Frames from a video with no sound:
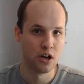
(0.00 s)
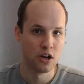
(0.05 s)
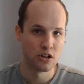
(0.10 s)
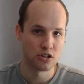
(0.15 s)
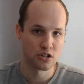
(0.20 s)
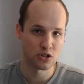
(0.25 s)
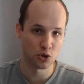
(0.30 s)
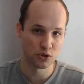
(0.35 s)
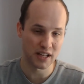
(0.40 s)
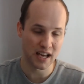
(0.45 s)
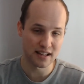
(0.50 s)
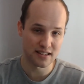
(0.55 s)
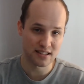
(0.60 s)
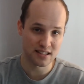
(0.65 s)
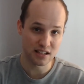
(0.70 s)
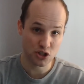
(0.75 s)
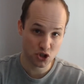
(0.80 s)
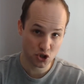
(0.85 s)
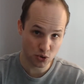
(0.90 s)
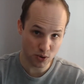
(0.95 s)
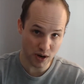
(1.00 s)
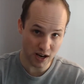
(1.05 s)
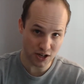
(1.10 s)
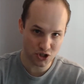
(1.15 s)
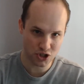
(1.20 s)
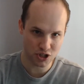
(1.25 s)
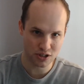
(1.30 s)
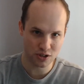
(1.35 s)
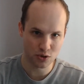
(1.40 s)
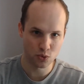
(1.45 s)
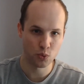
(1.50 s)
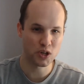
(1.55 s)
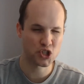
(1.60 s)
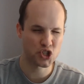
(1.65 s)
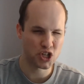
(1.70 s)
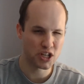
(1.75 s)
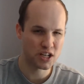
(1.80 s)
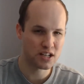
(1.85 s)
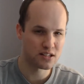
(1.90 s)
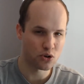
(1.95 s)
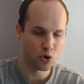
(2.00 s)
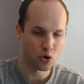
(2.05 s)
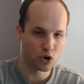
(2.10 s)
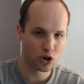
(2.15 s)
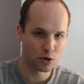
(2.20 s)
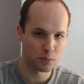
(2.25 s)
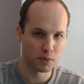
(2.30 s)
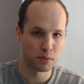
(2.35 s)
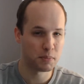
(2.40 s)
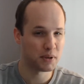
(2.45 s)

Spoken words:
So that situation, which is horrible